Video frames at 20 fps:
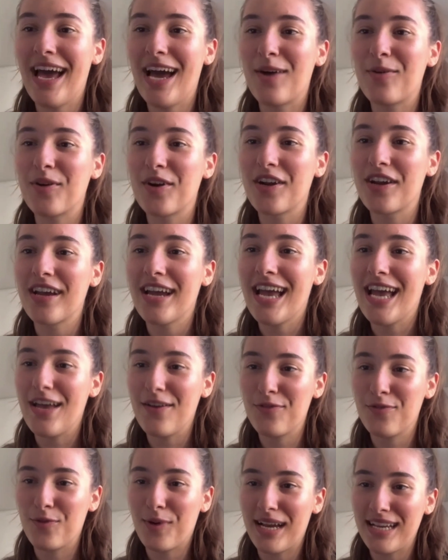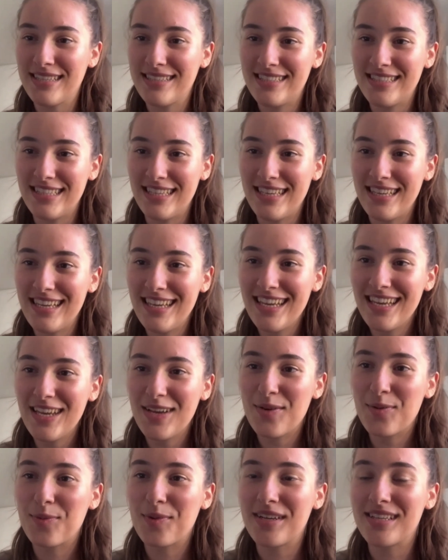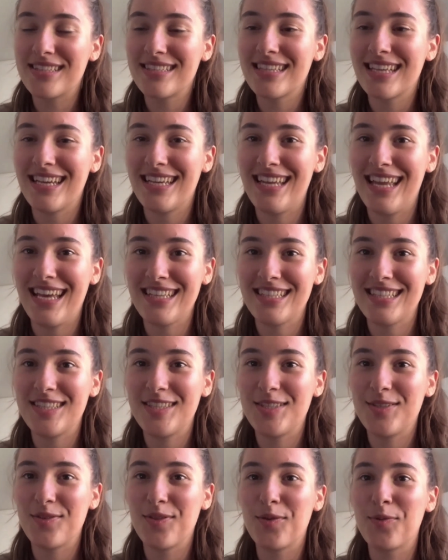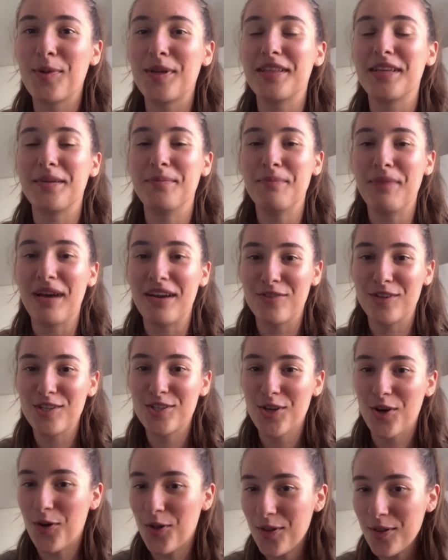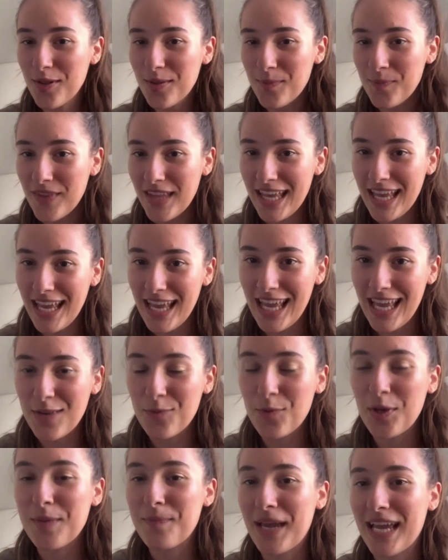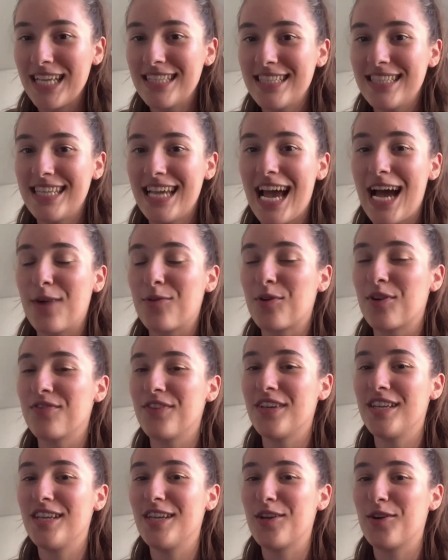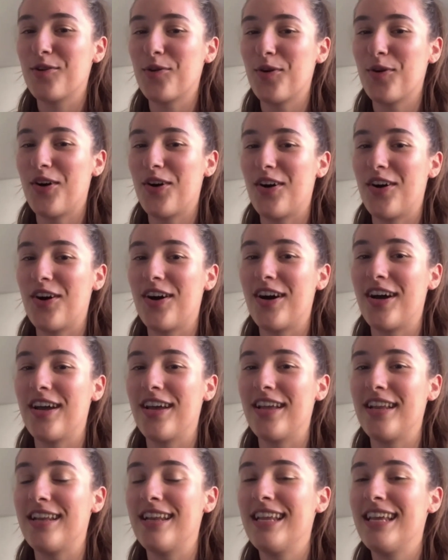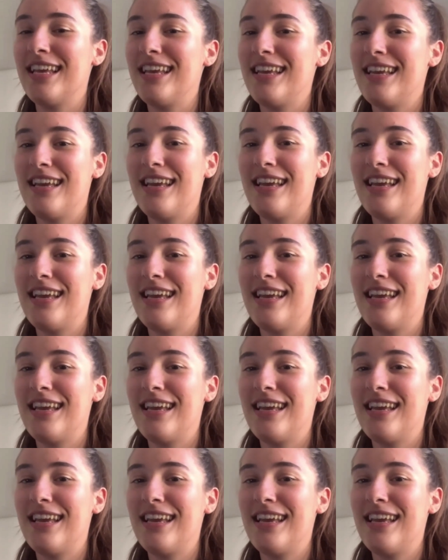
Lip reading: Our FYC was connected to the William Beveridge Hall, and we based our video on